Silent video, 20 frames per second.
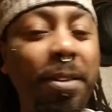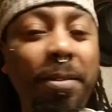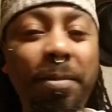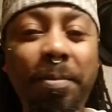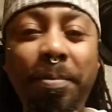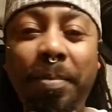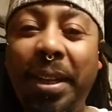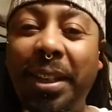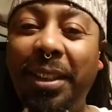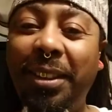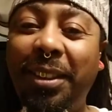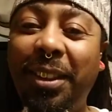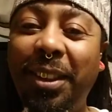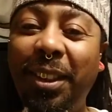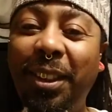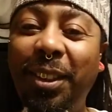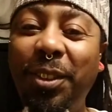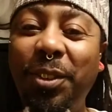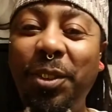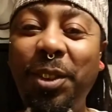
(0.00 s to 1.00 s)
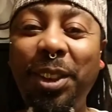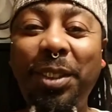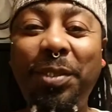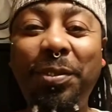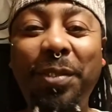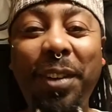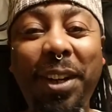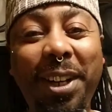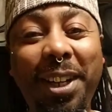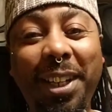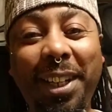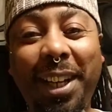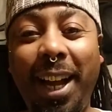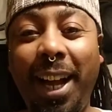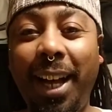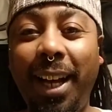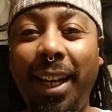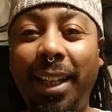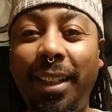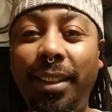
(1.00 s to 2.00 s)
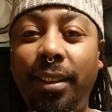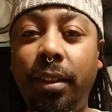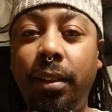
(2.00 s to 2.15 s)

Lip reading: Minister Louis Farrakhan.